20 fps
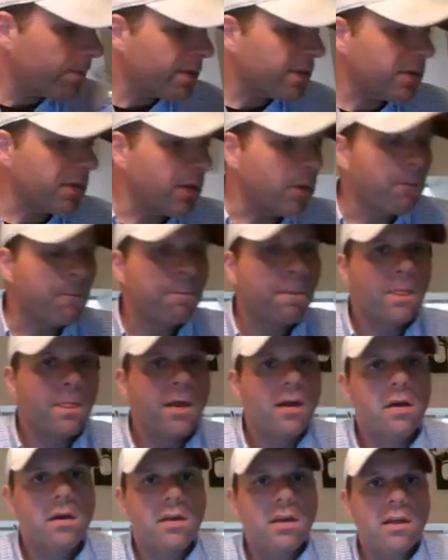So
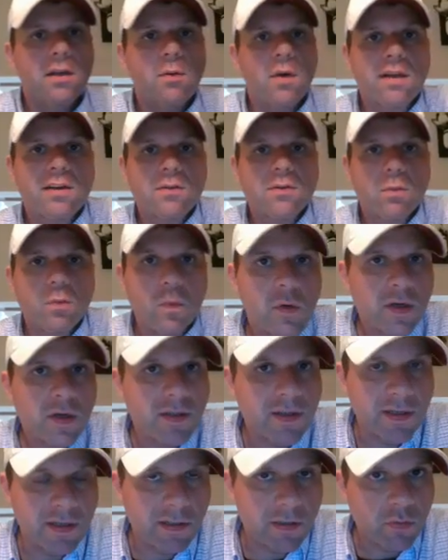anyway, that's one
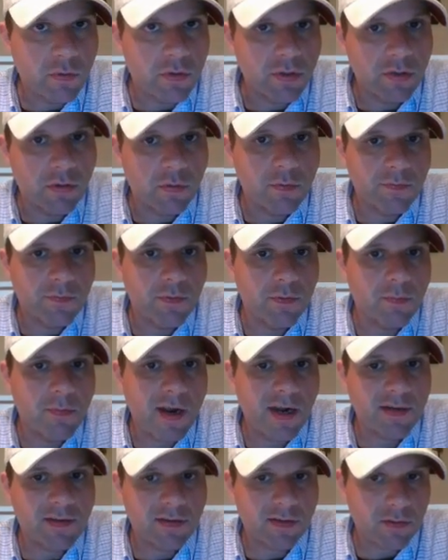thing you can do for
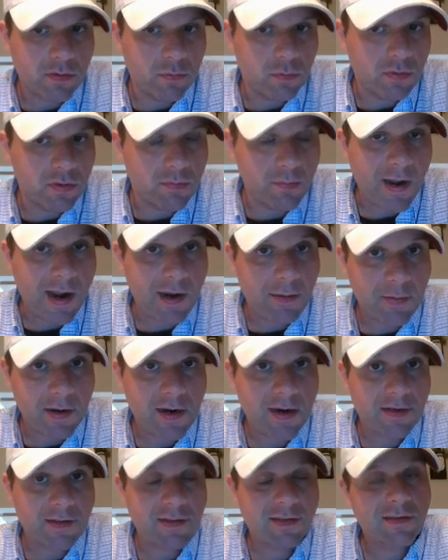back to school is backpacks.